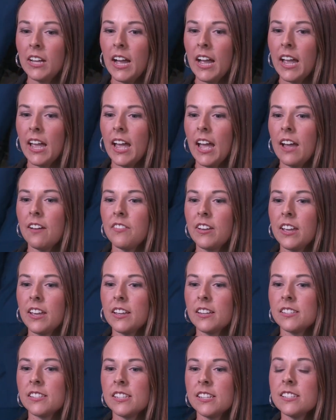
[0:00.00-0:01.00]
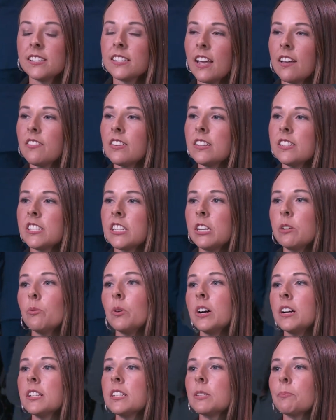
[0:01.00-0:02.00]
I have a C7,
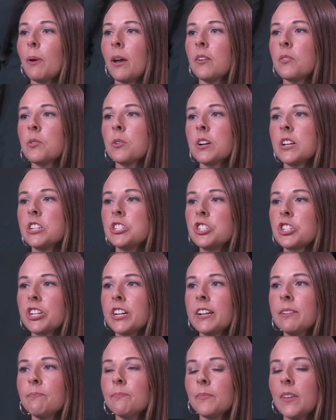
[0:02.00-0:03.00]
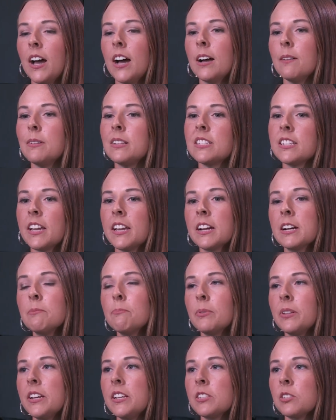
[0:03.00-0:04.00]
T1 spinal cord injury. It's
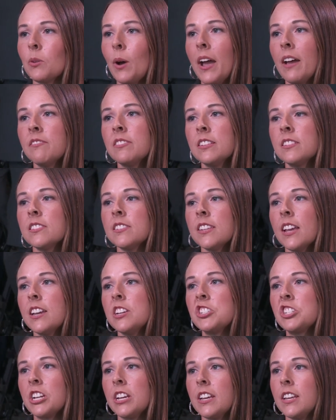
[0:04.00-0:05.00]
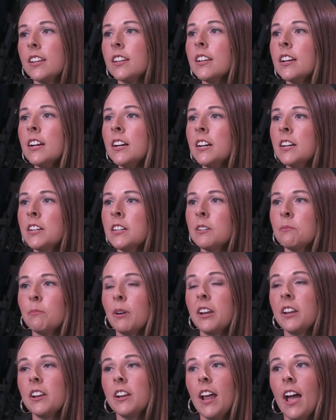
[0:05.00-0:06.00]
incomplete, so I have sensation,
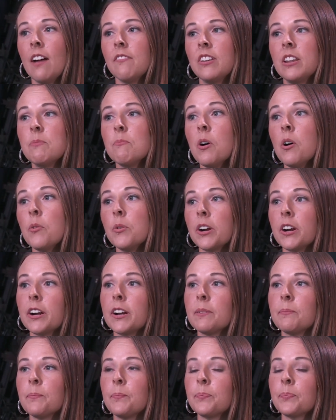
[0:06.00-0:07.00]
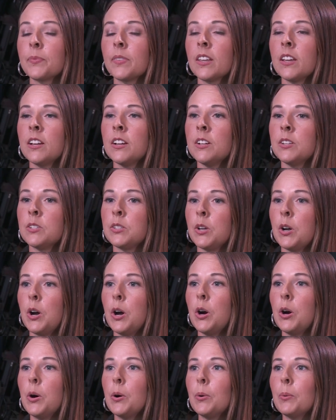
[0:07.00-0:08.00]
but I didn't have any motor.
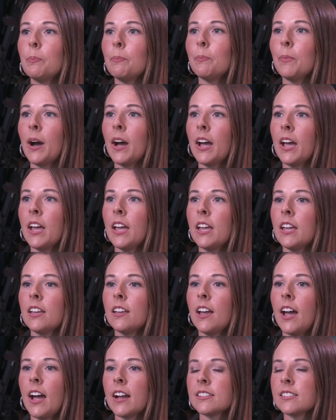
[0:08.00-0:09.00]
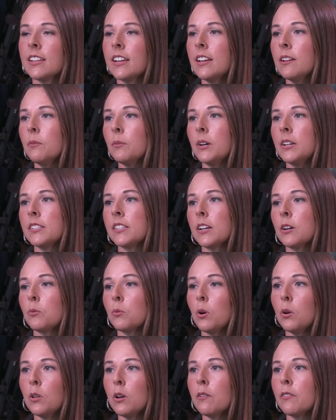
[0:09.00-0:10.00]
So my accident was a
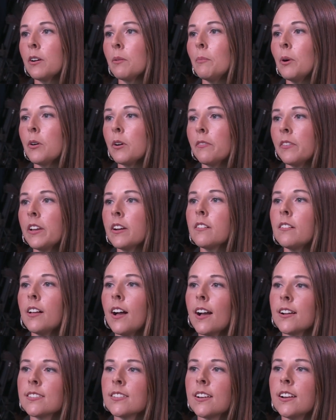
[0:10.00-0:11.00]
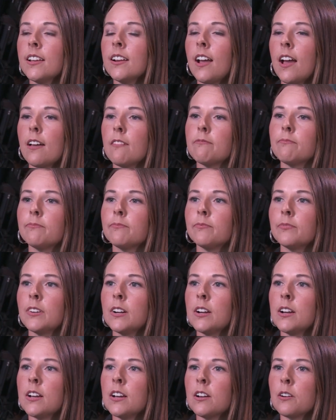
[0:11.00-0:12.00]
rollover motor vehicle accident. I
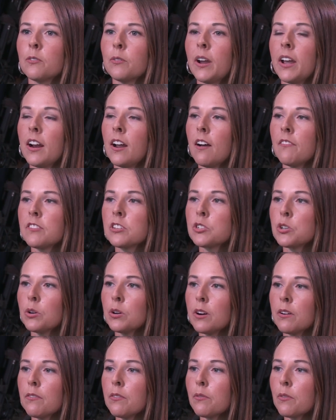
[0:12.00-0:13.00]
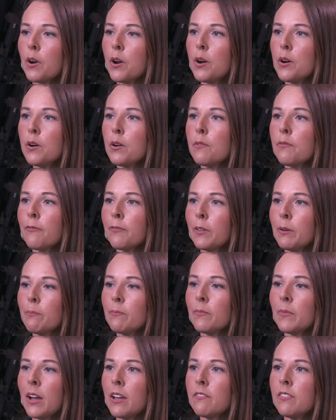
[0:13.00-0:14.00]
ran off the shoulder of the road,
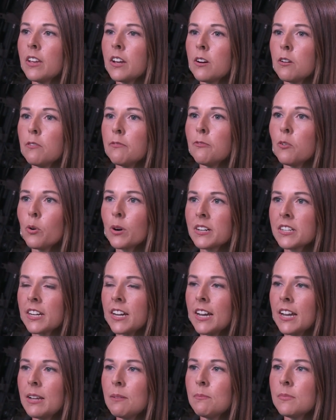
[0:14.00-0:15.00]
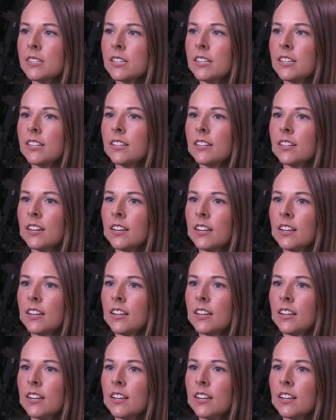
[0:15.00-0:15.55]
flipped my vehicle four times, and